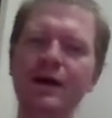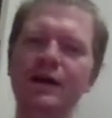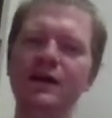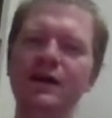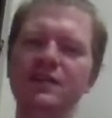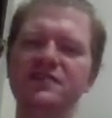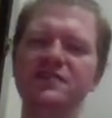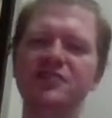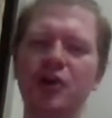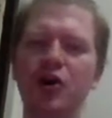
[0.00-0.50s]

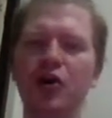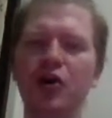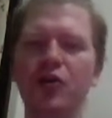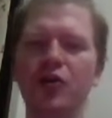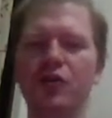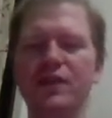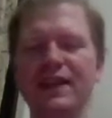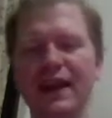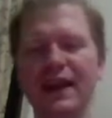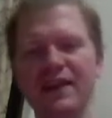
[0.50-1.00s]
So
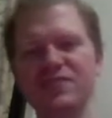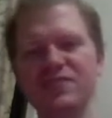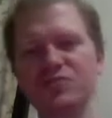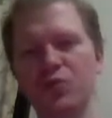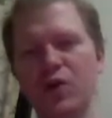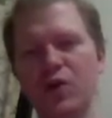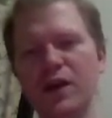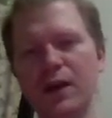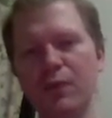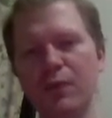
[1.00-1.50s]
next
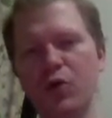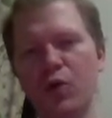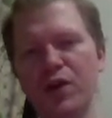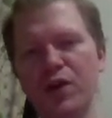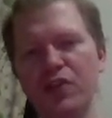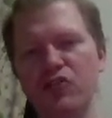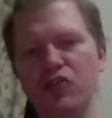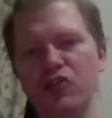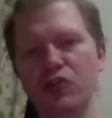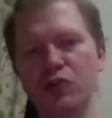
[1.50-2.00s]
one I'm going to
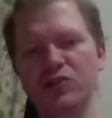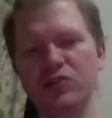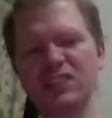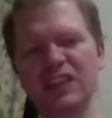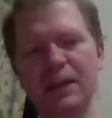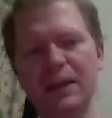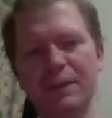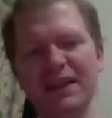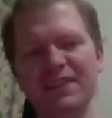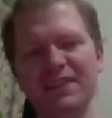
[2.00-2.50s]
do is going
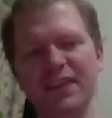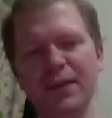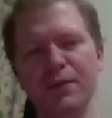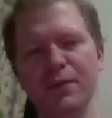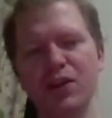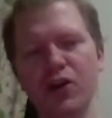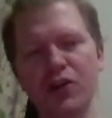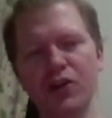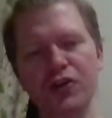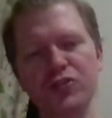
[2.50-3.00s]
to be Demon
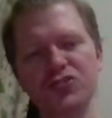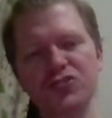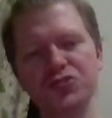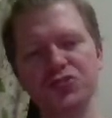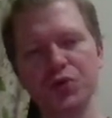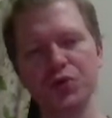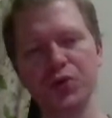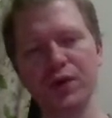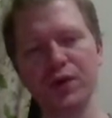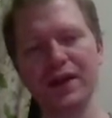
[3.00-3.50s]
Hunter,
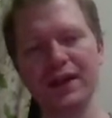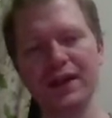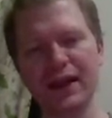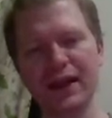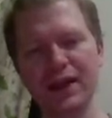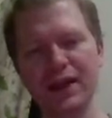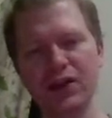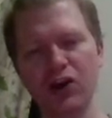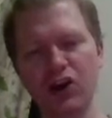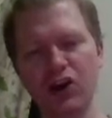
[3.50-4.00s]
Druid, and
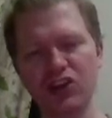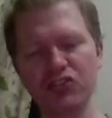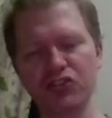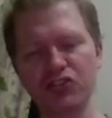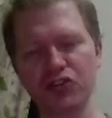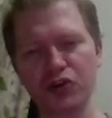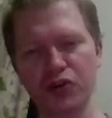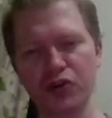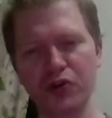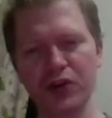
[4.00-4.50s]

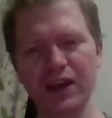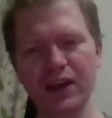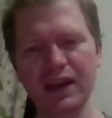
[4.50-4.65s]
Hunter,